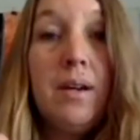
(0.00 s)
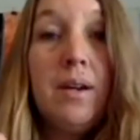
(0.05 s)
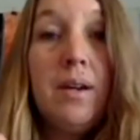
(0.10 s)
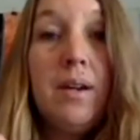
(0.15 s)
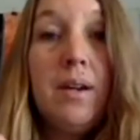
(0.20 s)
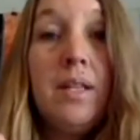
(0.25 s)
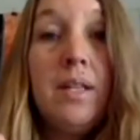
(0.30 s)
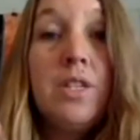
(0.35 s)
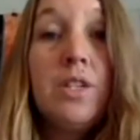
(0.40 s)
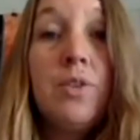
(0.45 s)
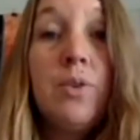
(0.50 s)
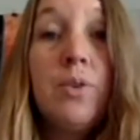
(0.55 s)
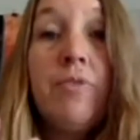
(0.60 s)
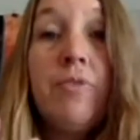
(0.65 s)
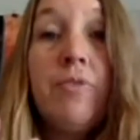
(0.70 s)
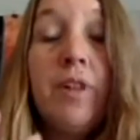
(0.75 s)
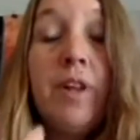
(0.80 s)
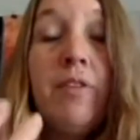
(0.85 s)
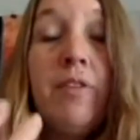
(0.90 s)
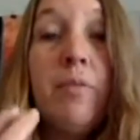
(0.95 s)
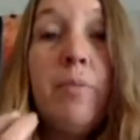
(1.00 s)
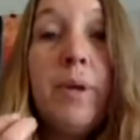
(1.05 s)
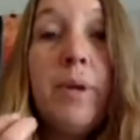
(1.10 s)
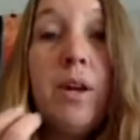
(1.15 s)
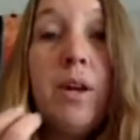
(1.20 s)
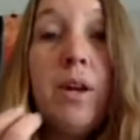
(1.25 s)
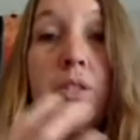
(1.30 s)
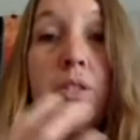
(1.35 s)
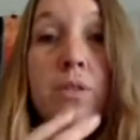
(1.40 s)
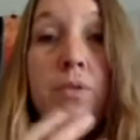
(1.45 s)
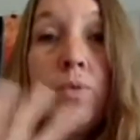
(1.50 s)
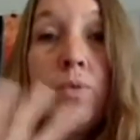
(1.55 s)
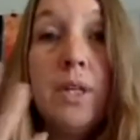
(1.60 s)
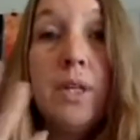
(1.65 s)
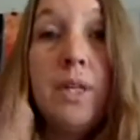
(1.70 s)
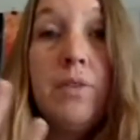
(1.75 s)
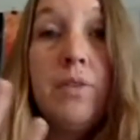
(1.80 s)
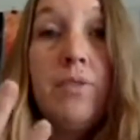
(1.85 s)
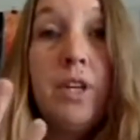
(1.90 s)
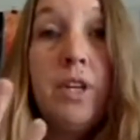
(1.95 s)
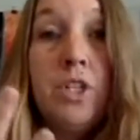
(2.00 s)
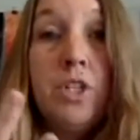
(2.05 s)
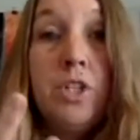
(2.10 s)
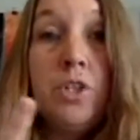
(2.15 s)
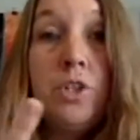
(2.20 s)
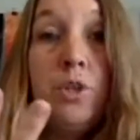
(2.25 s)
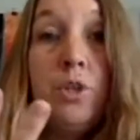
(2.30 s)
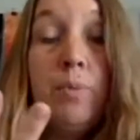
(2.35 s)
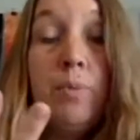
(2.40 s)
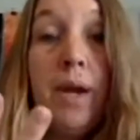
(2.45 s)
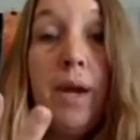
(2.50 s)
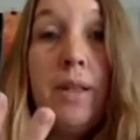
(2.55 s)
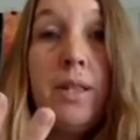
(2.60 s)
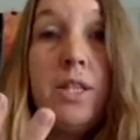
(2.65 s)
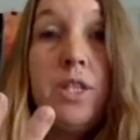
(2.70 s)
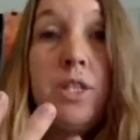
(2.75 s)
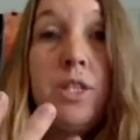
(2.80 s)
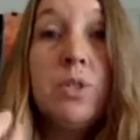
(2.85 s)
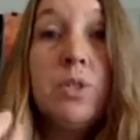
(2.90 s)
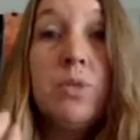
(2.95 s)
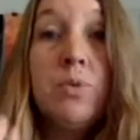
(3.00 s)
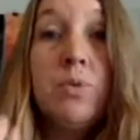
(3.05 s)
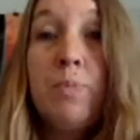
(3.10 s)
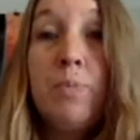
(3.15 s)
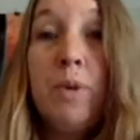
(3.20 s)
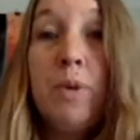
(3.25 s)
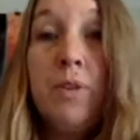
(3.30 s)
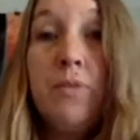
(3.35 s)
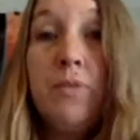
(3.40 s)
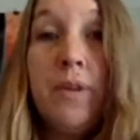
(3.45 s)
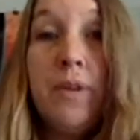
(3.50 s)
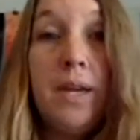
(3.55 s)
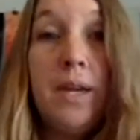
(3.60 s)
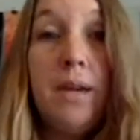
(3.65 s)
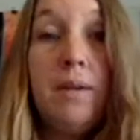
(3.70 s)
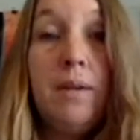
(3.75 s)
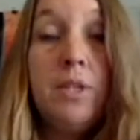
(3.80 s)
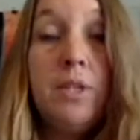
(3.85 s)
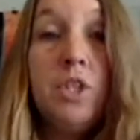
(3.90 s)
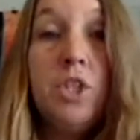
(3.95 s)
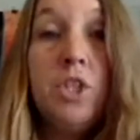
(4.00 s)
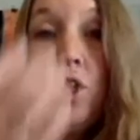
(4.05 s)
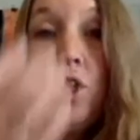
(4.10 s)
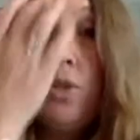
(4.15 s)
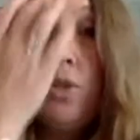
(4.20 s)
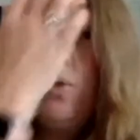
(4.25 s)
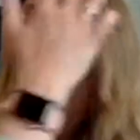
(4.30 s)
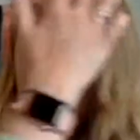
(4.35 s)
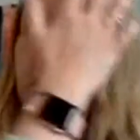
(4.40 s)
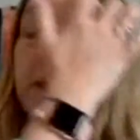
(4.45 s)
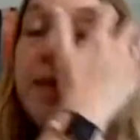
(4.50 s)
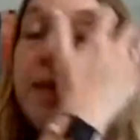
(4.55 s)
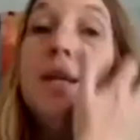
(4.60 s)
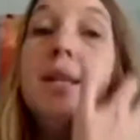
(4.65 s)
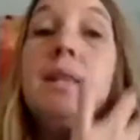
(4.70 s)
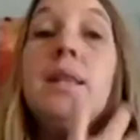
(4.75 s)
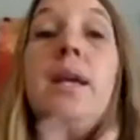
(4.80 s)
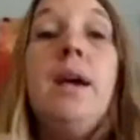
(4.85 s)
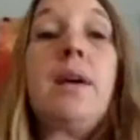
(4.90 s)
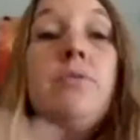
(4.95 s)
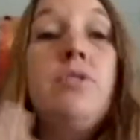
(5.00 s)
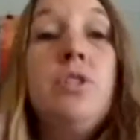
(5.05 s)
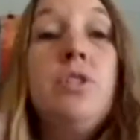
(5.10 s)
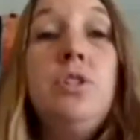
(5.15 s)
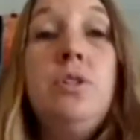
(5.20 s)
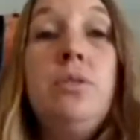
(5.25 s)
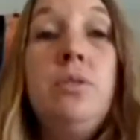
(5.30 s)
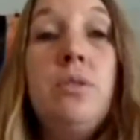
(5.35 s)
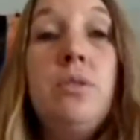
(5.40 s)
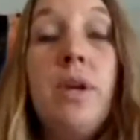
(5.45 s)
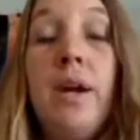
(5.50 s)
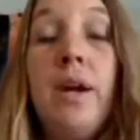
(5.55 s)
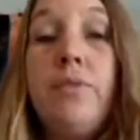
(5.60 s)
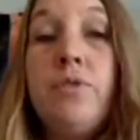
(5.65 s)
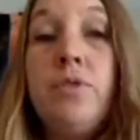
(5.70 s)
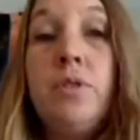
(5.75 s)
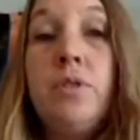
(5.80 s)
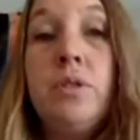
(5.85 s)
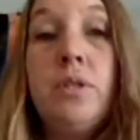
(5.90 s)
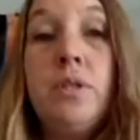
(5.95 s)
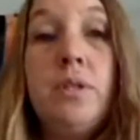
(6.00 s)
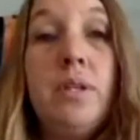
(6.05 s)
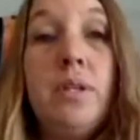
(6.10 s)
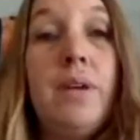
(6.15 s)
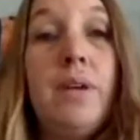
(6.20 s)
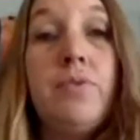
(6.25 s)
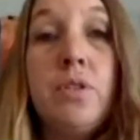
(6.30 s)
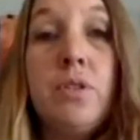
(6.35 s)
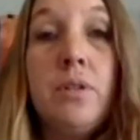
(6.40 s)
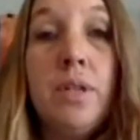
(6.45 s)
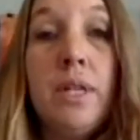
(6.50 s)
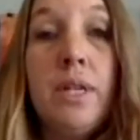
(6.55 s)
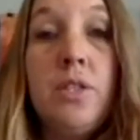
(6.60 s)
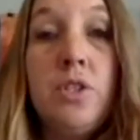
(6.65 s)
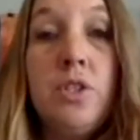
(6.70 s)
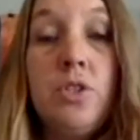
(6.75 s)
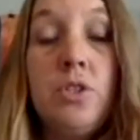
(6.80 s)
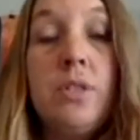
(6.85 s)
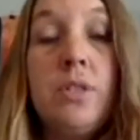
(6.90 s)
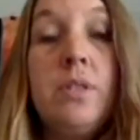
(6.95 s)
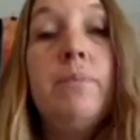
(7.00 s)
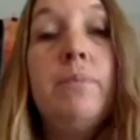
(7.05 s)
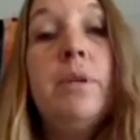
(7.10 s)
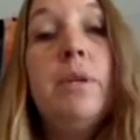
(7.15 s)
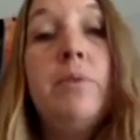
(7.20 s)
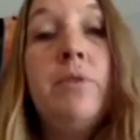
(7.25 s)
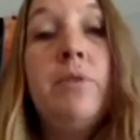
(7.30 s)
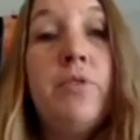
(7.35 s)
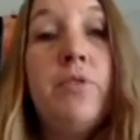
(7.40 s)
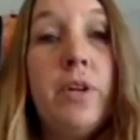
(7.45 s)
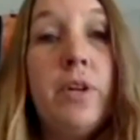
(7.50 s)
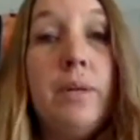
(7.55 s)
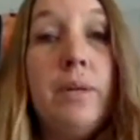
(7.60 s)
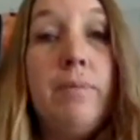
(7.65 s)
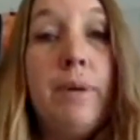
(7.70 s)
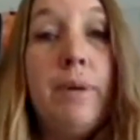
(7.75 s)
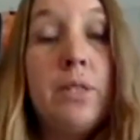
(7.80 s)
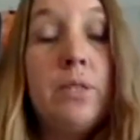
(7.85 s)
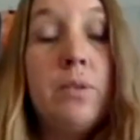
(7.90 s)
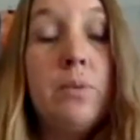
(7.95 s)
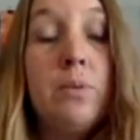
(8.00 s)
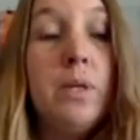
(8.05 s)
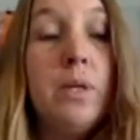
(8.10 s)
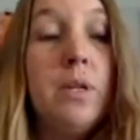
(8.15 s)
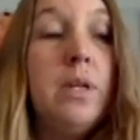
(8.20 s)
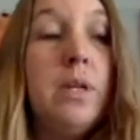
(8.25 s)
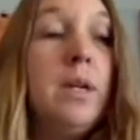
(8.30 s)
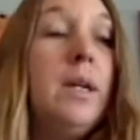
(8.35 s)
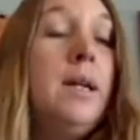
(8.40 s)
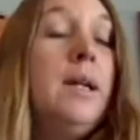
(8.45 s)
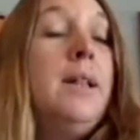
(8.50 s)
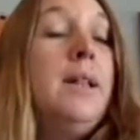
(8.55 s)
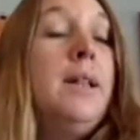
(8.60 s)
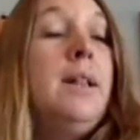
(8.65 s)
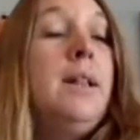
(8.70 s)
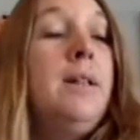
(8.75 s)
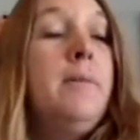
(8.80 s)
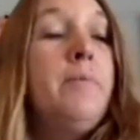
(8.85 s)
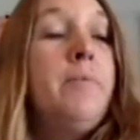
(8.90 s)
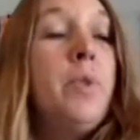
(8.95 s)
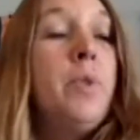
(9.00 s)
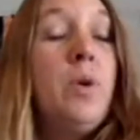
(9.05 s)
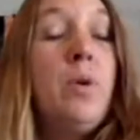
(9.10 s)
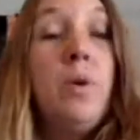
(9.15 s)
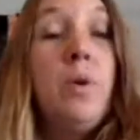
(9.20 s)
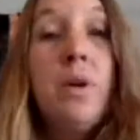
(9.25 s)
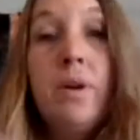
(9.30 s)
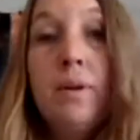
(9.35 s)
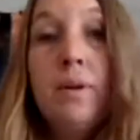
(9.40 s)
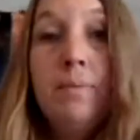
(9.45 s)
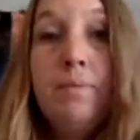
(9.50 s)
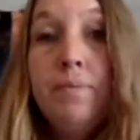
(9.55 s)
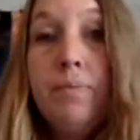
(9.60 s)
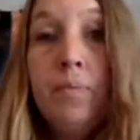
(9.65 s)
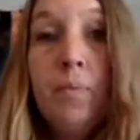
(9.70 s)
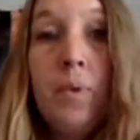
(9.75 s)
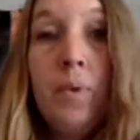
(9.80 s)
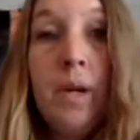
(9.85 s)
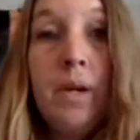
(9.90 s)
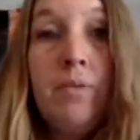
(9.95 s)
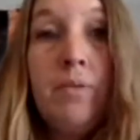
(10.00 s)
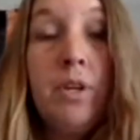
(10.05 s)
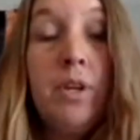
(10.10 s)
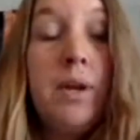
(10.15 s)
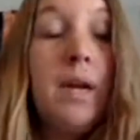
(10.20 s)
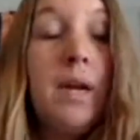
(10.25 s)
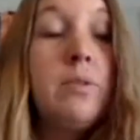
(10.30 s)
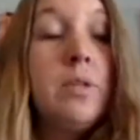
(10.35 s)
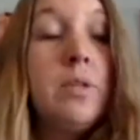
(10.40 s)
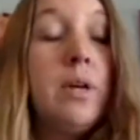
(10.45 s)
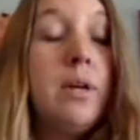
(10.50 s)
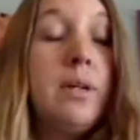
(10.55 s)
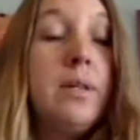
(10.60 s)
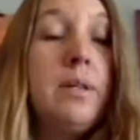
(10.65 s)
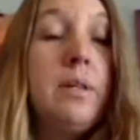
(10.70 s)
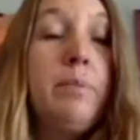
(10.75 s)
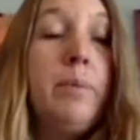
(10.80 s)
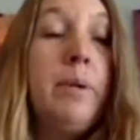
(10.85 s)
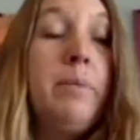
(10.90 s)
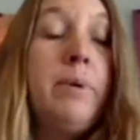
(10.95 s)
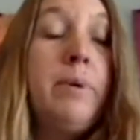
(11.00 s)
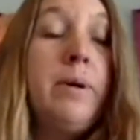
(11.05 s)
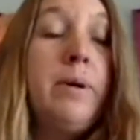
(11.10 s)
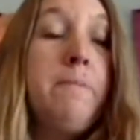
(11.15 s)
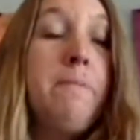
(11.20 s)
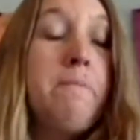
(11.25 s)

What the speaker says: it's a great flavor, but it also really freshens your breath. So it's a perfect gum to chew like in the afternoon or after your lunch or something before you head back to work or whatever, you're out talking to people.